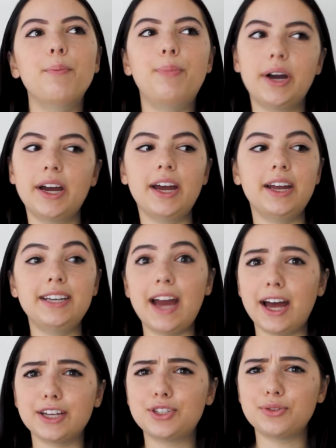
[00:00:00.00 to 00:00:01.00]
But,
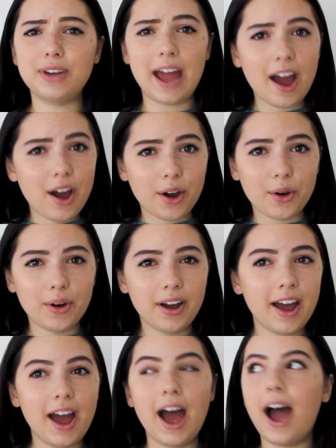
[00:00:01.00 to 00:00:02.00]
yeah, so now
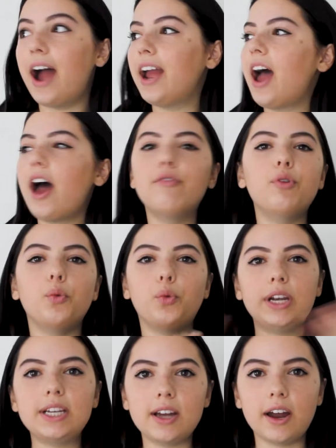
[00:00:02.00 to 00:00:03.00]
I have
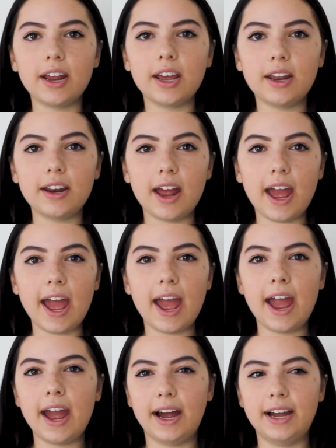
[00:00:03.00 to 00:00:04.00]
redone it,
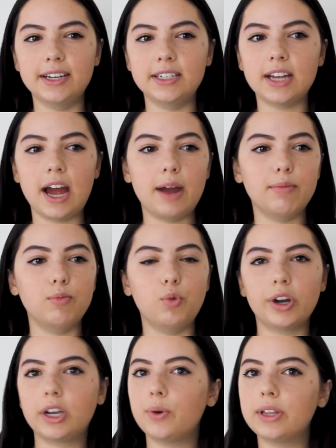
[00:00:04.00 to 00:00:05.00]
and I'm
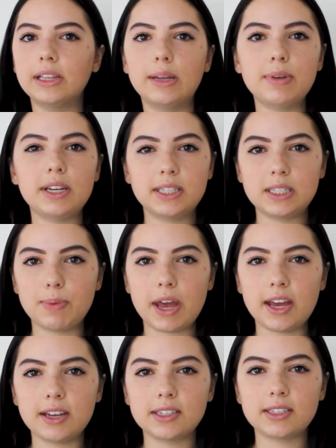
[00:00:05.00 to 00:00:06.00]
working with limited
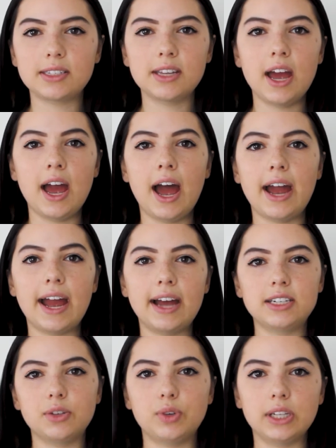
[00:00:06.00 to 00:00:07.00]
space. I
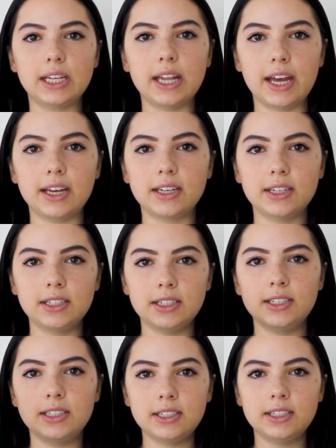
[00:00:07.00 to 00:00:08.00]
had to really, like,
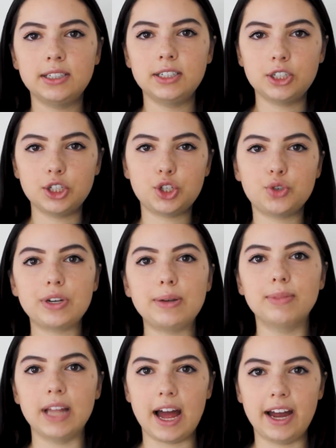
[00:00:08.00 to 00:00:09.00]

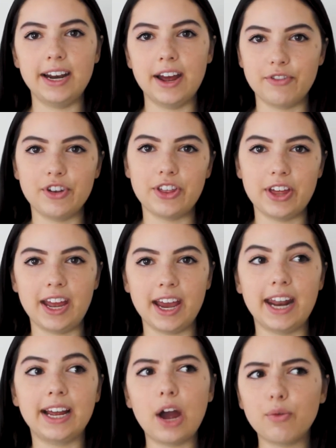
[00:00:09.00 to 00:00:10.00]
streamline everything,
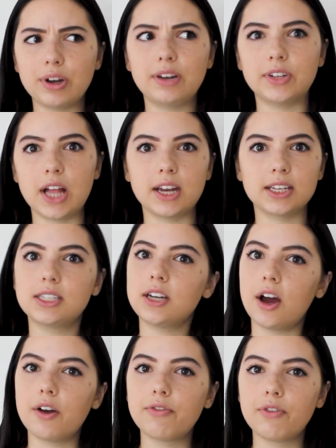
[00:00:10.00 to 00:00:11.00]
and I got rid of a lot of
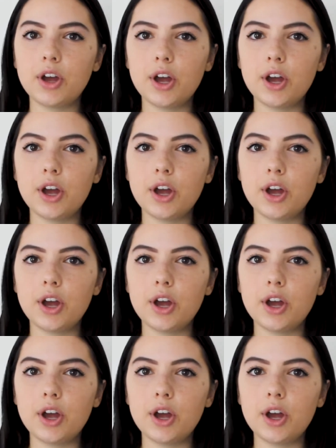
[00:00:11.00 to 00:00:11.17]
stuff.